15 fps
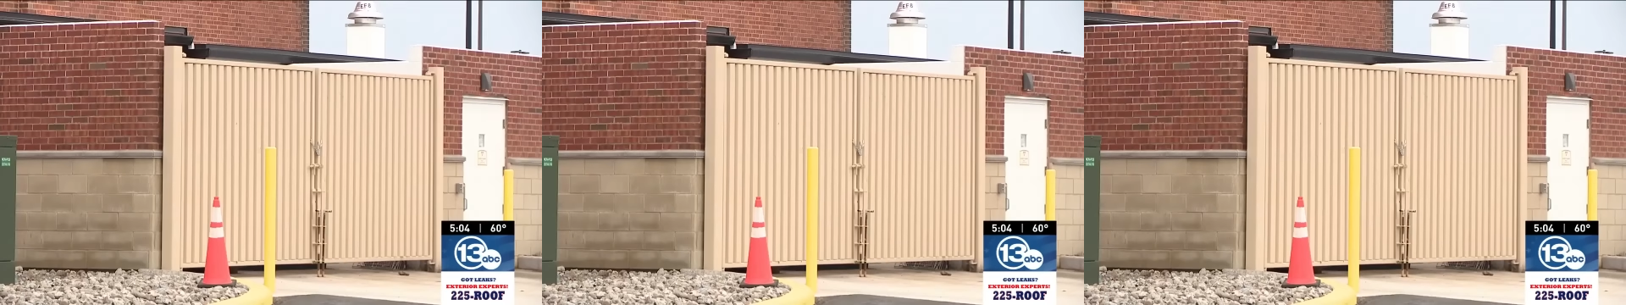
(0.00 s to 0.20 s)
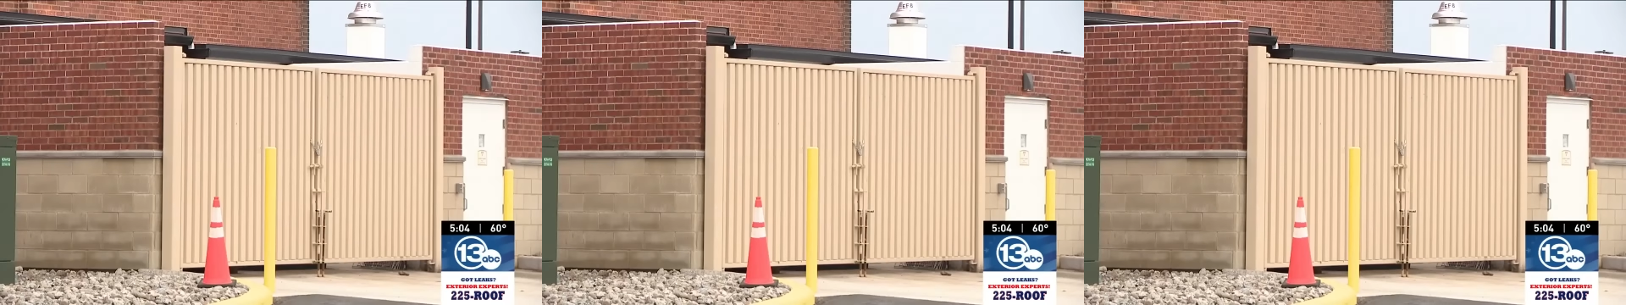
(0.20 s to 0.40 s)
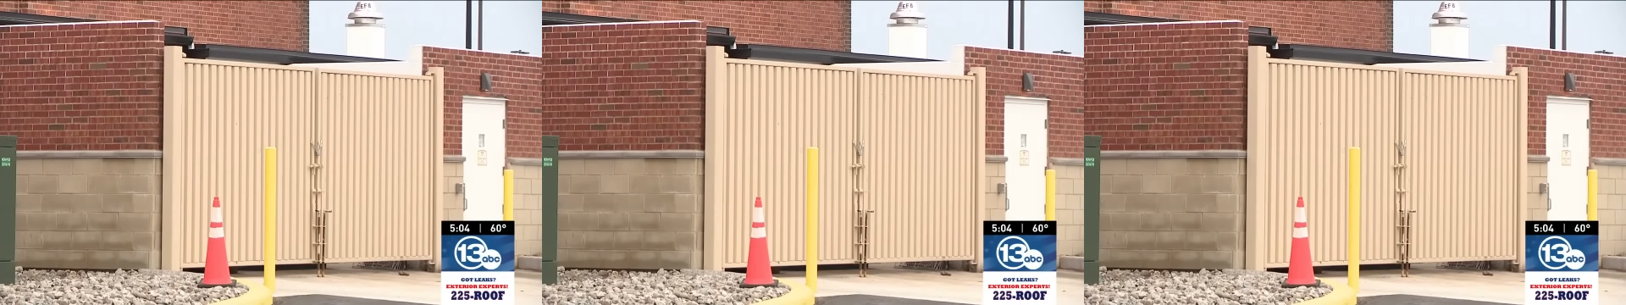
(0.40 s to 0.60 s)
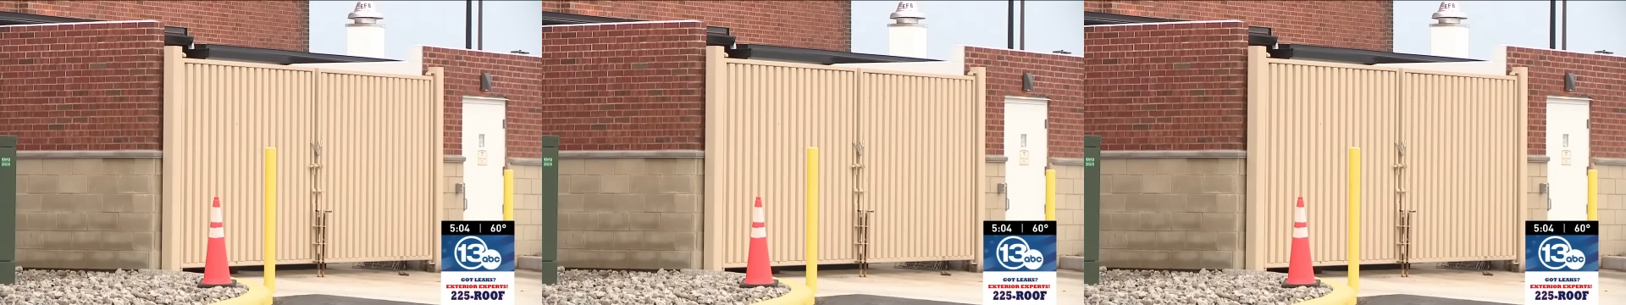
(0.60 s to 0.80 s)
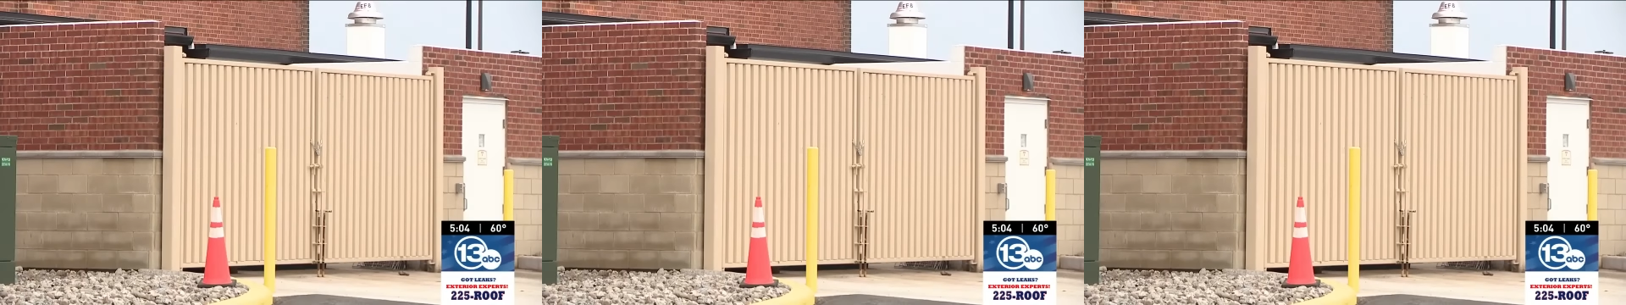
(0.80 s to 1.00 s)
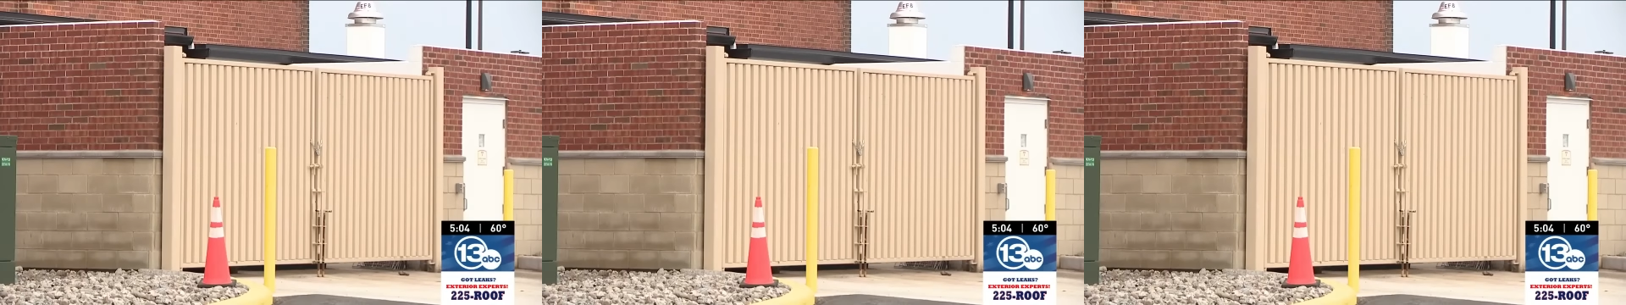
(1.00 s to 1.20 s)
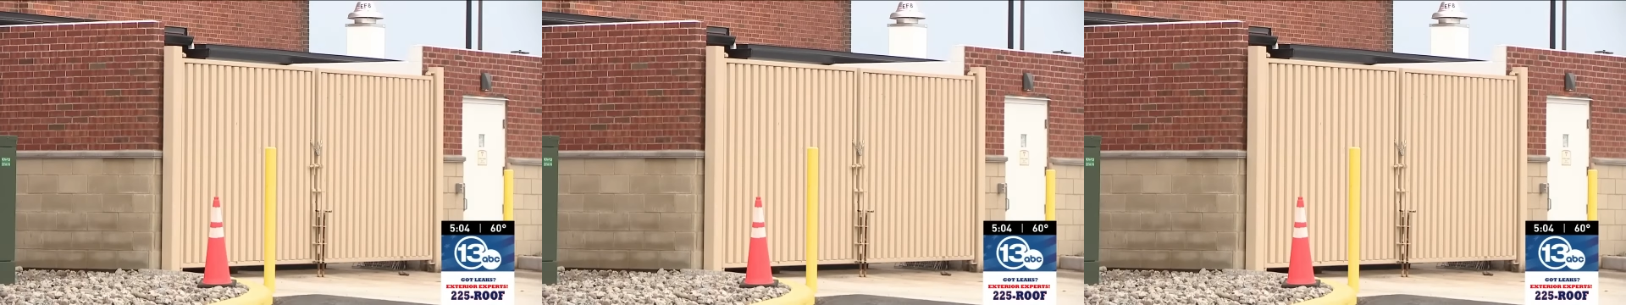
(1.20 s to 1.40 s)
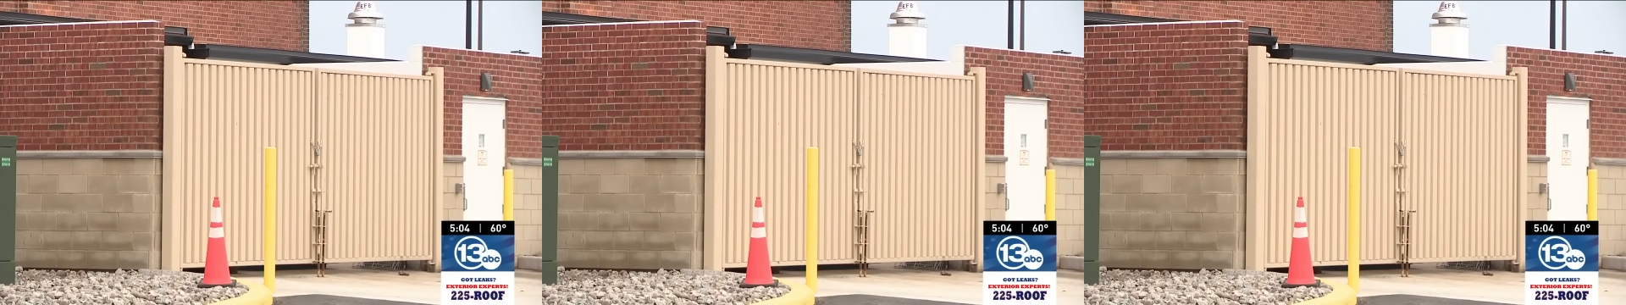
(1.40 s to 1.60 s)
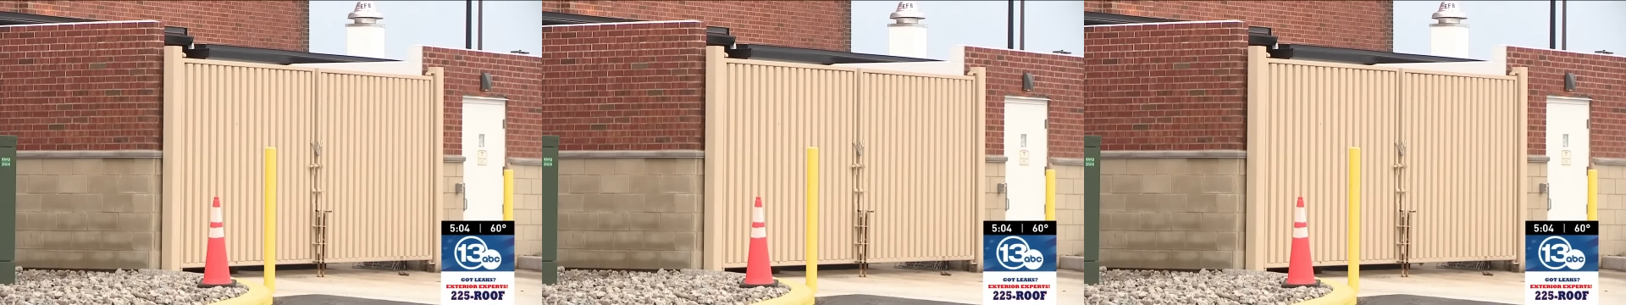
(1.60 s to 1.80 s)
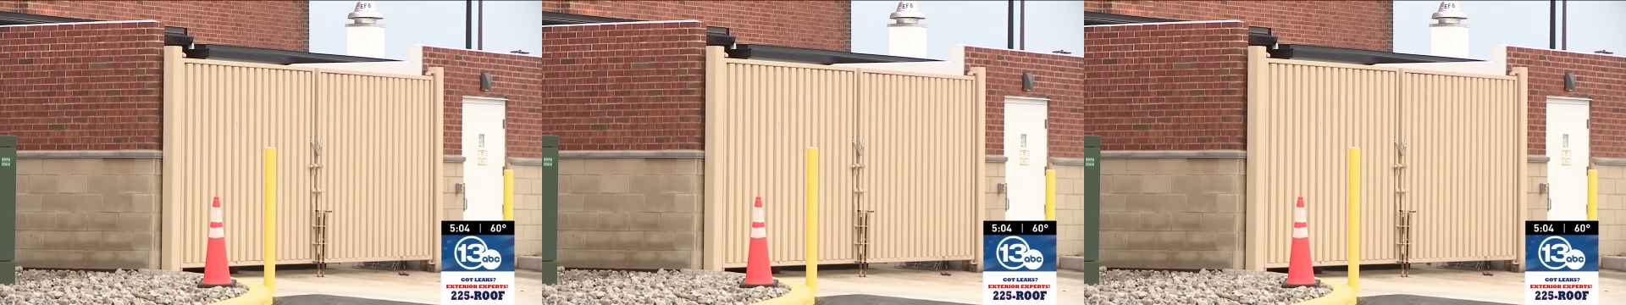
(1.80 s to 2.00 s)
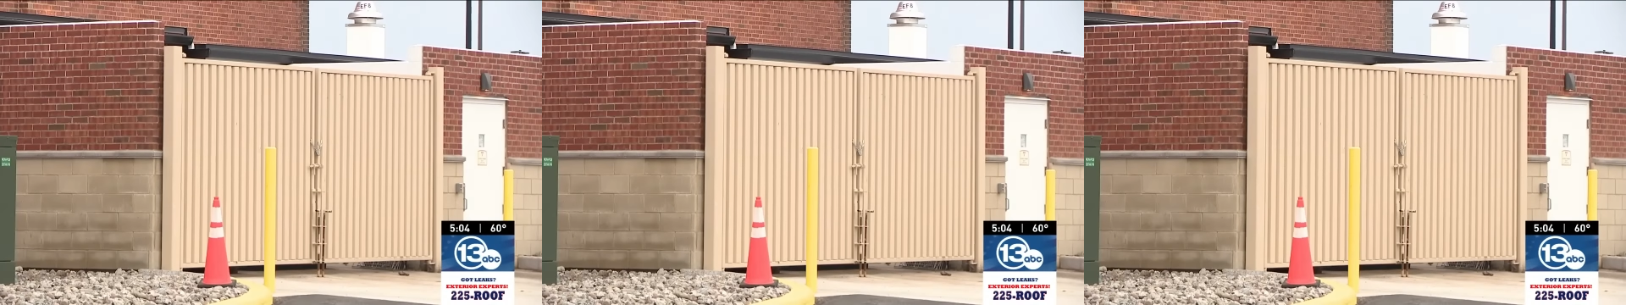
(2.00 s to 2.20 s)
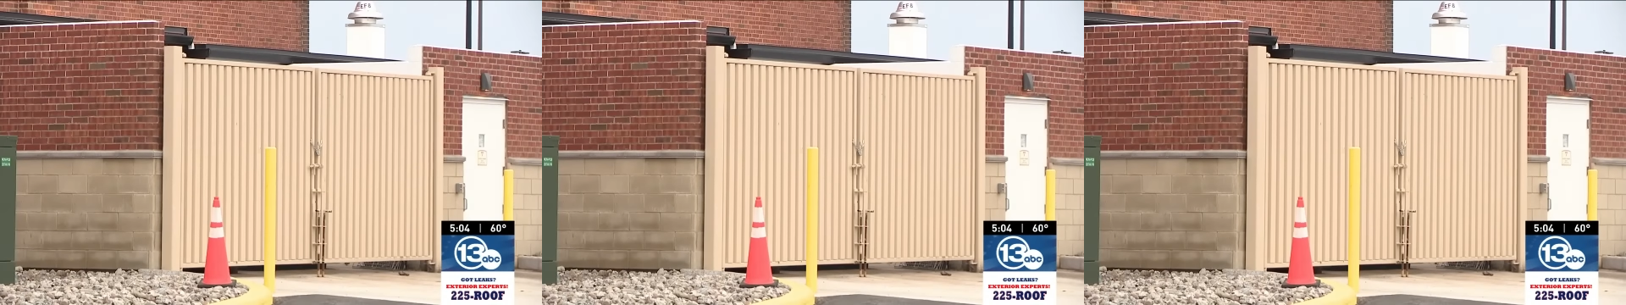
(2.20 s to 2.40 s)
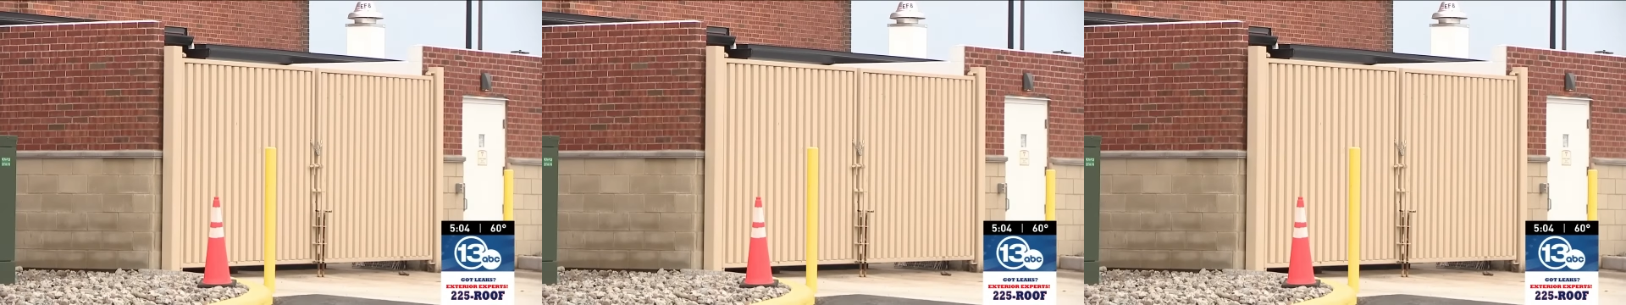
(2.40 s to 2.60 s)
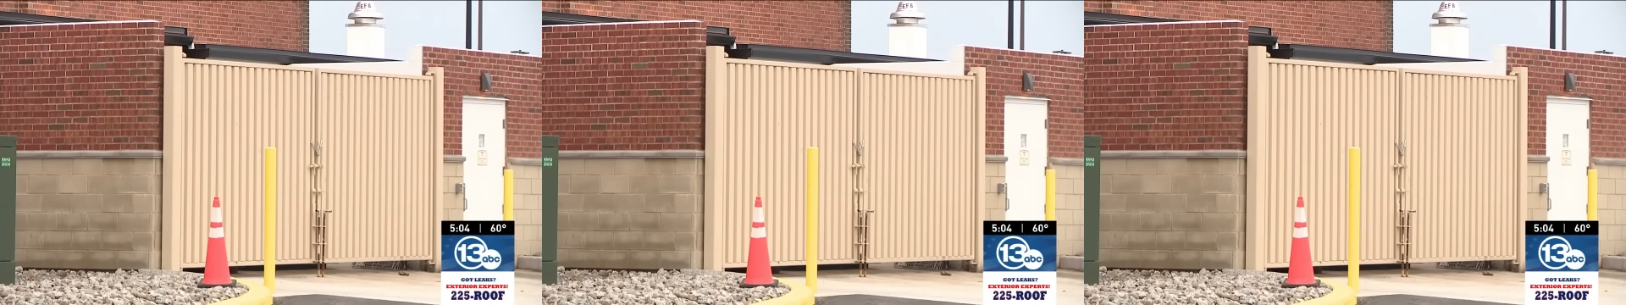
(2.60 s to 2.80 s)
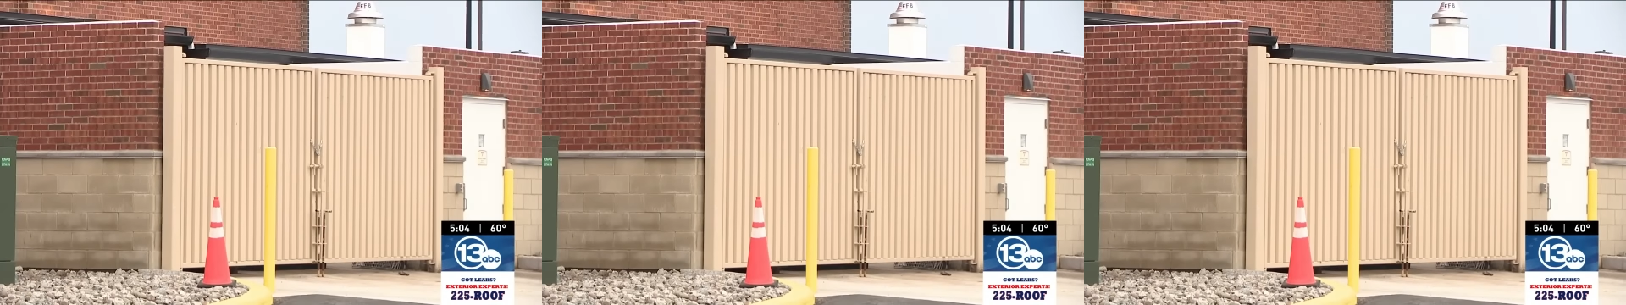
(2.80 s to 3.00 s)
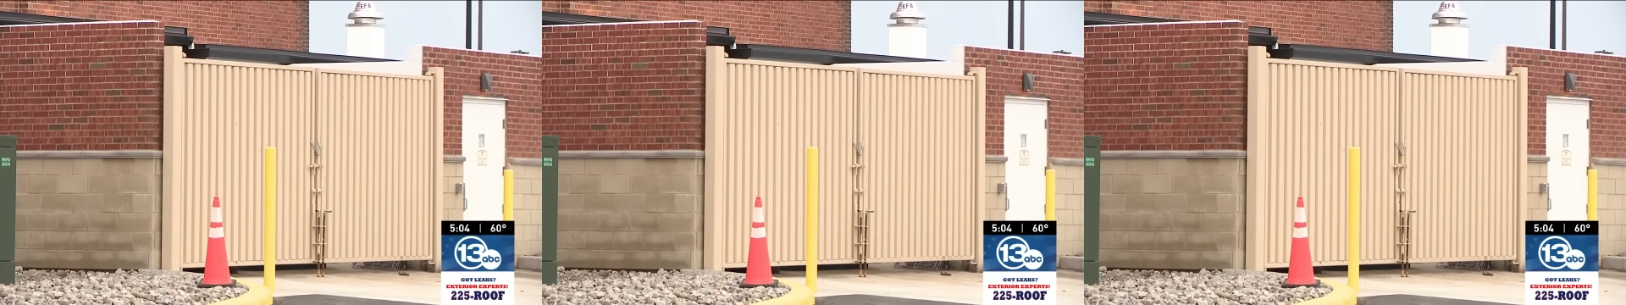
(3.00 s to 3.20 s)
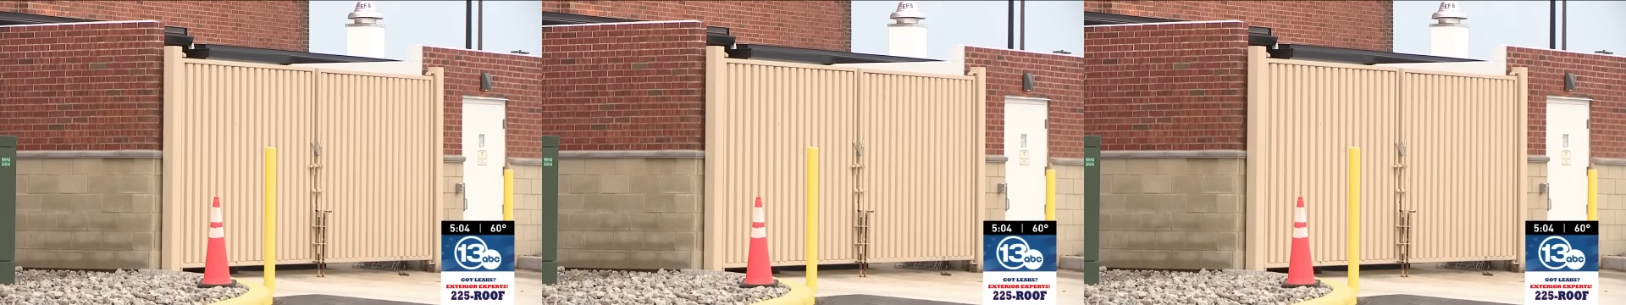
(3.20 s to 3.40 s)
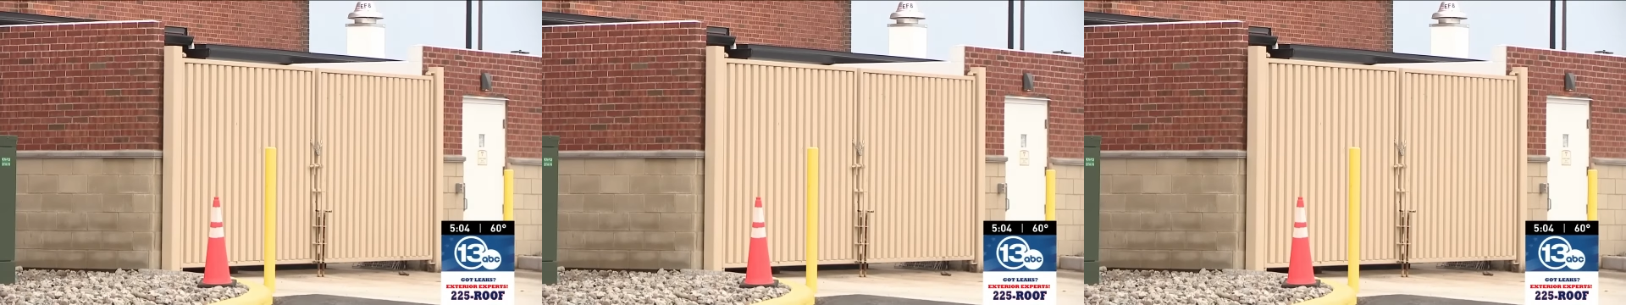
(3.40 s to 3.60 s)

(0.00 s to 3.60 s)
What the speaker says: (no speaker visible)